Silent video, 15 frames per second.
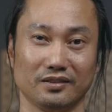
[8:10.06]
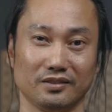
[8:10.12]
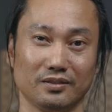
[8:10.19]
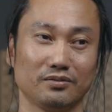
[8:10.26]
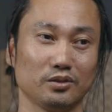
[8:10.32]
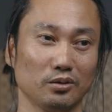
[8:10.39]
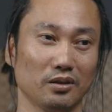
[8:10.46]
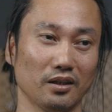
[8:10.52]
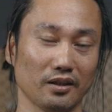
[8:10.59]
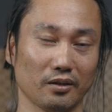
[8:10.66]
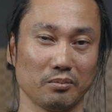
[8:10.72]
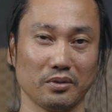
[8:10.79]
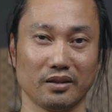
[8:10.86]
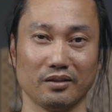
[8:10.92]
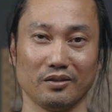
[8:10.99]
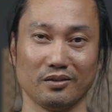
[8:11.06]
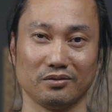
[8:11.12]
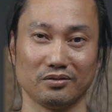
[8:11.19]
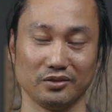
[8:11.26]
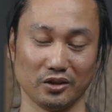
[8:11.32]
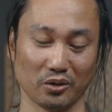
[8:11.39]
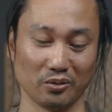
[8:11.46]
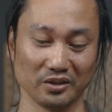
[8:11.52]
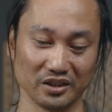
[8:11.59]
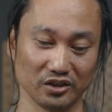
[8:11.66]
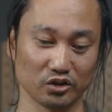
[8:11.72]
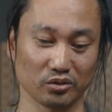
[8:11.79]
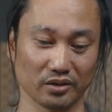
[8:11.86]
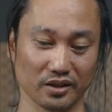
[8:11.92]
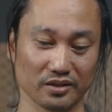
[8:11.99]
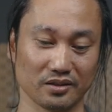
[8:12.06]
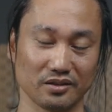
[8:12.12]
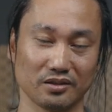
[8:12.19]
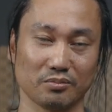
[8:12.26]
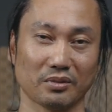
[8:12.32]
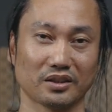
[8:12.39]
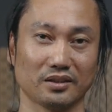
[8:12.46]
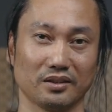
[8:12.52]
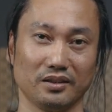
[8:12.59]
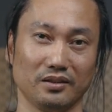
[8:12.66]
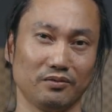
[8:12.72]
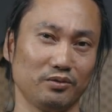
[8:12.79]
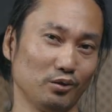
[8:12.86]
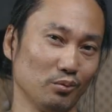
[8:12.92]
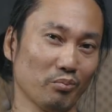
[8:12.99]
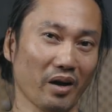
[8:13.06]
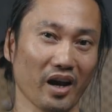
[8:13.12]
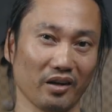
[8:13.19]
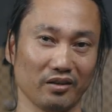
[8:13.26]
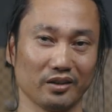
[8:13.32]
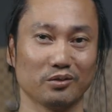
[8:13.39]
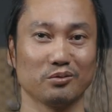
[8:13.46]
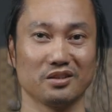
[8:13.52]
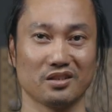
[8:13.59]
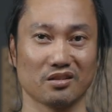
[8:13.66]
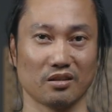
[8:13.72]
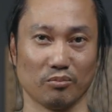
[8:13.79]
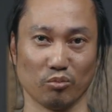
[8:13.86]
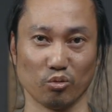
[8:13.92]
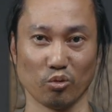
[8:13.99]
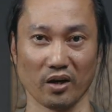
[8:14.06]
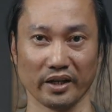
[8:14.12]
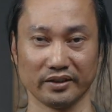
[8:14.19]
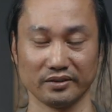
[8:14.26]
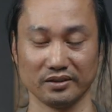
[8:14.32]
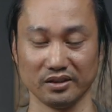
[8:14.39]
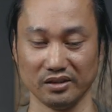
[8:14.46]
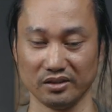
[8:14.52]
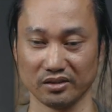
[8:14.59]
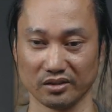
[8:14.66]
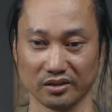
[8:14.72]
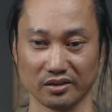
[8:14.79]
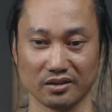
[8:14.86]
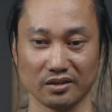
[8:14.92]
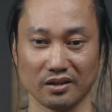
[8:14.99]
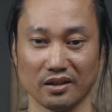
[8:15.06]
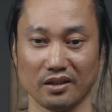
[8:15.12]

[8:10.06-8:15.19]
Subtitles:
give you a little bit of interest, especially if you pair it with some white t-shirts.